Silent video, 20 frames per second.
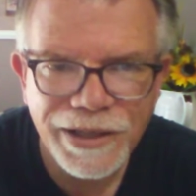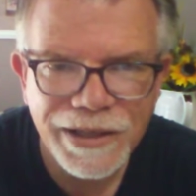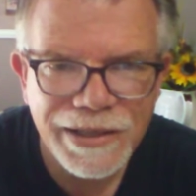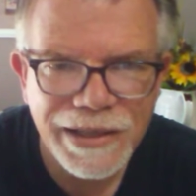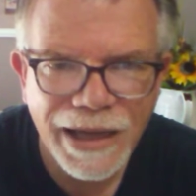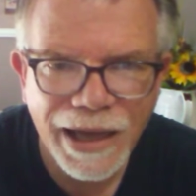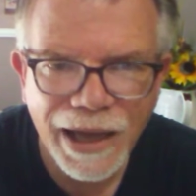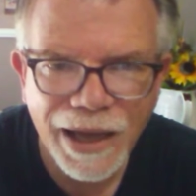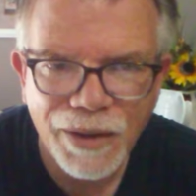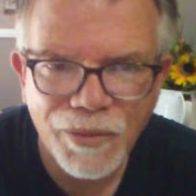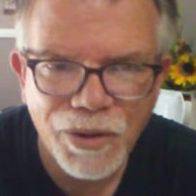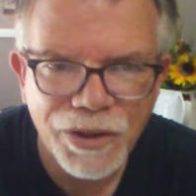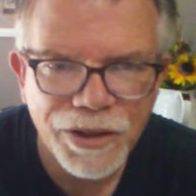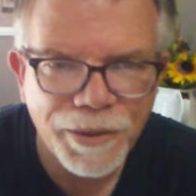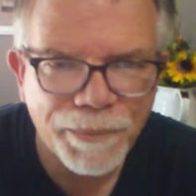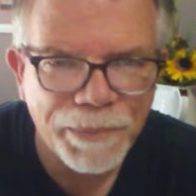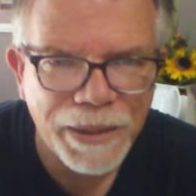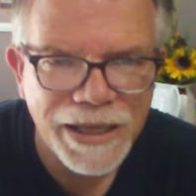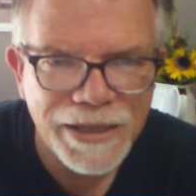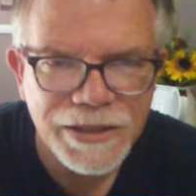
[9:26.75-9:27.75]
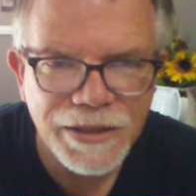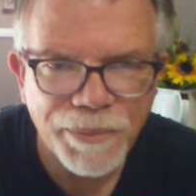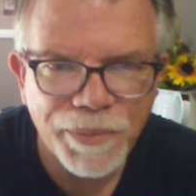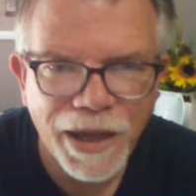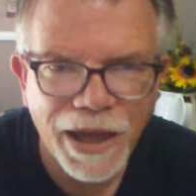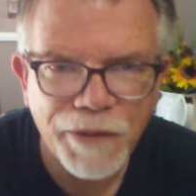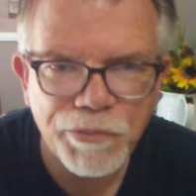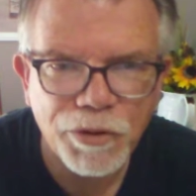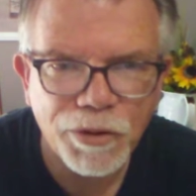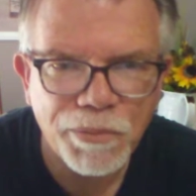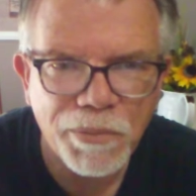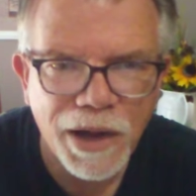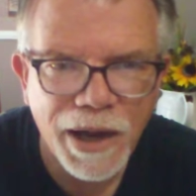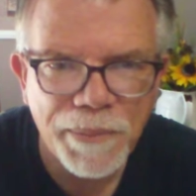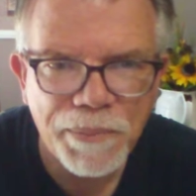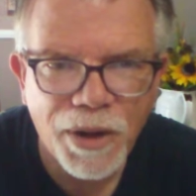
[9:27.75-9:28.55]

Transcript: the day with a piece of paper in my